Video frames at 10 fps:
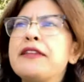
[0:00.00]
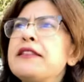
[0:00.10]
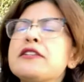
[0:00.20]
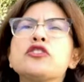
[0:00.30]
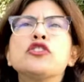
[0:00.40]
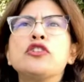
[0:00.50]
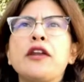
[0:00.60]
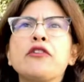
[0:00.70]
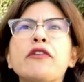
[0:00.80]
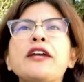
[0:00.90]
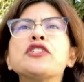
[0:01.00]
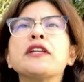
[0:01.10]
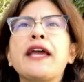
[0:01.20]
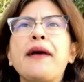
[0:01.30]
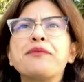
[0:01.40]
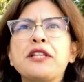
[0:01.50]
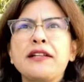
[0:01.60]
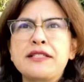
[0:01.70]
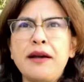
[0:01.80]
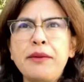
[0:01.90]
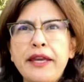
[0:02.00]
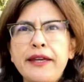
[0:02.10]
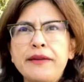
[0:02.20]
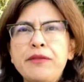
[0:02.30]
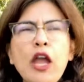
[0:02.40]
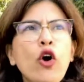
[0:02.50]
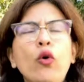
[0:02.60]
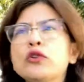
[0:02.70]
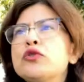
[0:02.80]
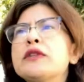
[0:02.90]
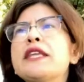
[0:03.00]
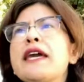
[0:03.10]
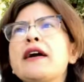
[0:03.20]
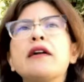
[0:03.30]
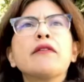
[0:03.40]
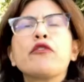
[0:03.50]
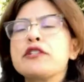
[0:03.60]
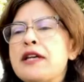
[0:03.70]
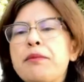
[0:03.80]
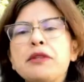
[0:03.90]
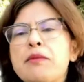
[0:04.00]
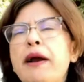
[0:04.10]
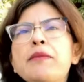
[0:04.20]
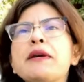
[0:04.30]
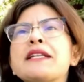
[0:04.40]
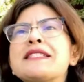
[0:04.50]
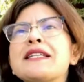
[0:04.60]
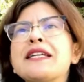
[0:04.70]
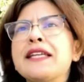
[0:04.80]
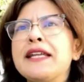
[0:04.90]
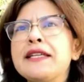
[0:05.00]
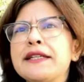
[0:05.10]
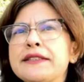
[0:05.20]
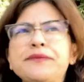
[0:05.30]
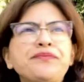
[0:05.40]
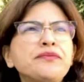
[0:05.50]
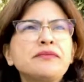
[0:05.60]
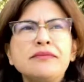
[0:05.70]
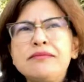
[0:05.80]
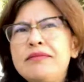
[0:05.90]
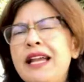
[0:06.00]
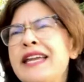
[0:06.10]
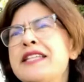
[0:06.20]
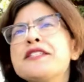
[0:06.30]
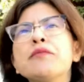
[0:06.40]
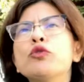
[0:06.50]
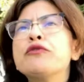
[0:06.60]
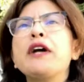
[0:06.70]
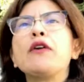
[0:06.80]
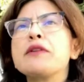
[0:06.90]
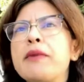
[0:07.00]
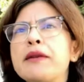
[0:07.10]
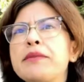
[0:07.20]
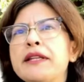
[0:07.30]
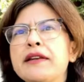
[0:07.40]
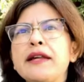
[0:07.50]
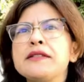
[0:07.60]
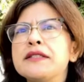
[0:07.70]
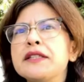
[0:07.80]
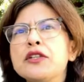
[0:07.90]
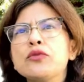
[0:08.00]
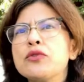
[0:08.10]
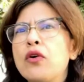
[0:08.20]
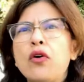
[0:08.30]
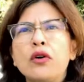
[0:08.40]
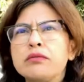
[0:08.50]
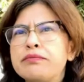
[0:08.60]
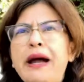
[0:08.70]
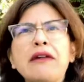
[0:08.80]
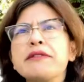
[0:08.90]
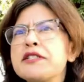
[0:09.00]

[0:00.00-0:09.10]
this generation gap starts coming in. Also, they are, for example, they might be in a city in India. Kids have moved out. They might be in London, New York, Paris,